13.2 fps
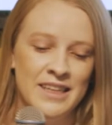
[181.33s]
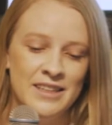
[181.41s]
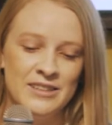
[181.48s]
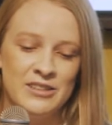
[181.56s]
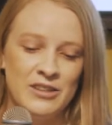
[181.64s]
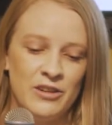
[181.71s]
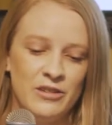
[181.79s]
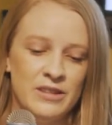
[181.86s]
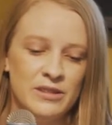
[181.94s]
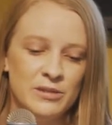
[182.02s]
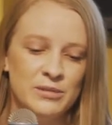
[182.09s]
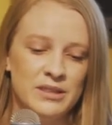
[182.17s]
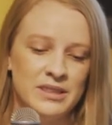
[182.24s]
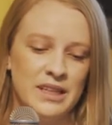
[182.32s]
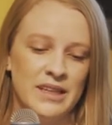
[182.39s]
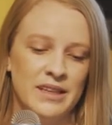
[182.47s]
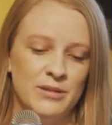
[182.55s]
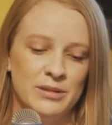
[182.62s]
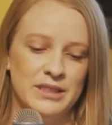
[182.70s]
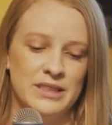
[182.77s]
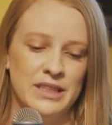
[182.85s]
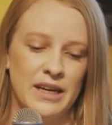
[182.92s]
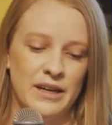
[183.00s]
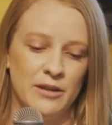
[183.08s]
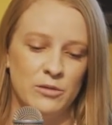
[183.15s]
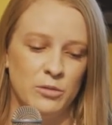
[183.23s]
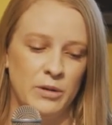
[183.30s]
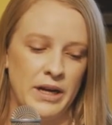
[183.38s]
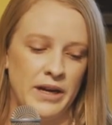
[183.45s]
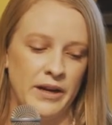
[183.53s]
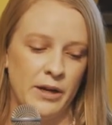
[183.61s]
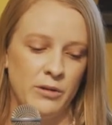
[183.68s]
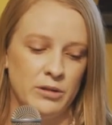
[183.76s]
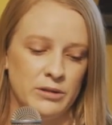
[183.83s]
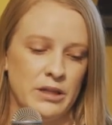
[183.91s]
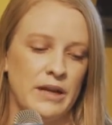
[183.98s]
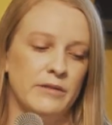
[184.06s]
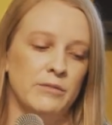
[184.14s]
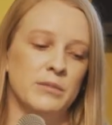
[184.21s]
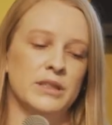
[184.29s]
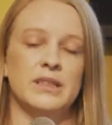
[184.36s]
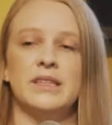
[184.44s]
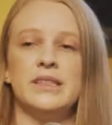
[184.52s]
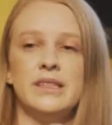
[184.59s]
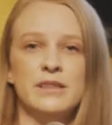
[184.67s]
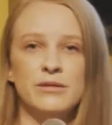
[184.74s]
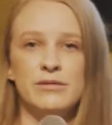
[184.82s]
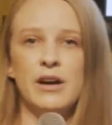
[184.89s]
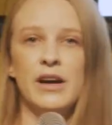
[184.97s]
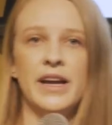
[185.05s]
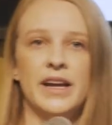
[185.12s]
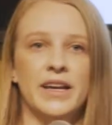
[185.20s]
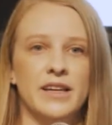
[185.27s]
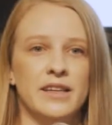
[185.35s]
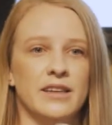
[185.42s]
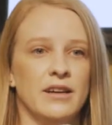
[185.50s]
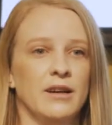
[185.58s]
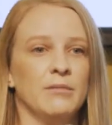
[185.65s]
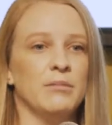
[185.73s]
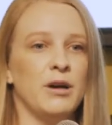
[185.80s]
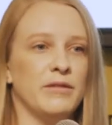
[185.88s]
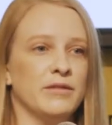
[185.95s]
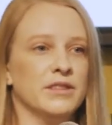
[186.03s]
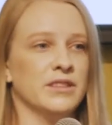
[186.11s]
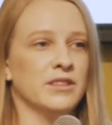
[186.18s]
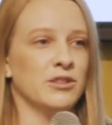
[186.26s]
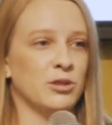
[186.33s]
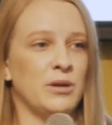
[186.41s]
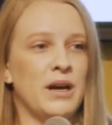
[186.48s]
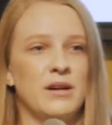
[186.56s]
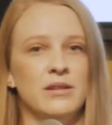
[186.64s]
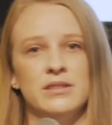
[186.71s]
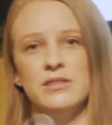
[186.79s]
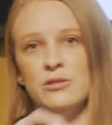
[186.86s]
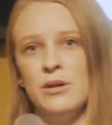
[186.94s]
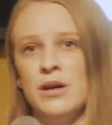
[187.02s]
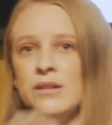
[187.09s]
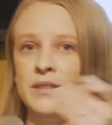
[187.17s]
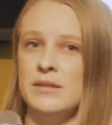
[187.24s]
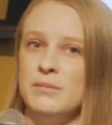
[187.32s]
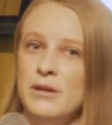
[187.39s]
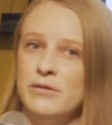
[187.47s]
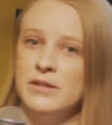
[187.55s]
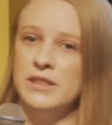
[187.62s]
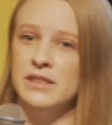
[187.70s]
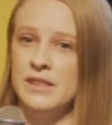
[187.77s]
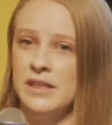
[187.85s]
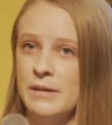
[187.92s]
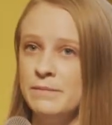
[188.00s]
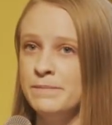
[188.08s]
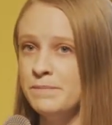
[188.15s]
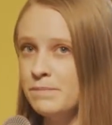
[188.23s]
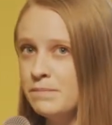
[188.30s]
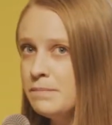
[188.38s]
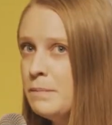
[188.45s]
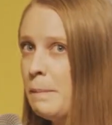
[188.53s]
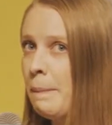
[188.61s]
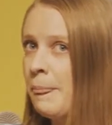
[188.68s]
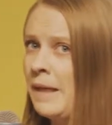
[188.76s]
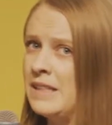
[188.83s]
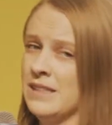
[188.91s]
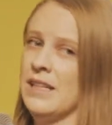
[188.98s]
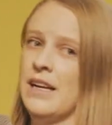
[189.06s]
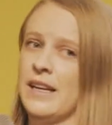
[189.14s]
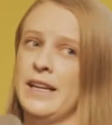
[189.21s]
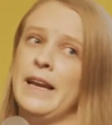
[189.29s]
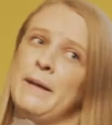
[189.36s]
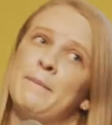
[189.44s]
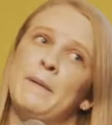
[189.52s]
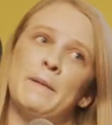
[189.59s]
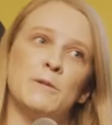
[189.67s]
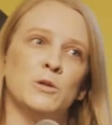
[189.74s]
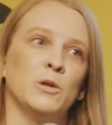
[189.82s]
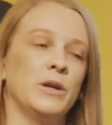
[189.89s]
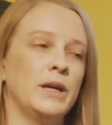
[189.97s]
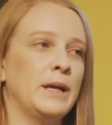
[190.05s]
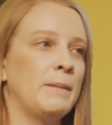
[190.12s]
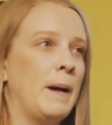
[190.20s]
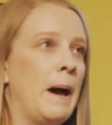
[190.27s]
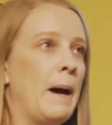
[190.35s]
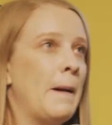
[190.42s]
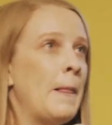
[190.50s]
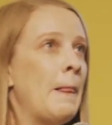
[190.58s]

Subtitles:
So this was a study that was done where it was kind of misidentifying muffins and chihuahuas as muffins. And it started getting people talking about,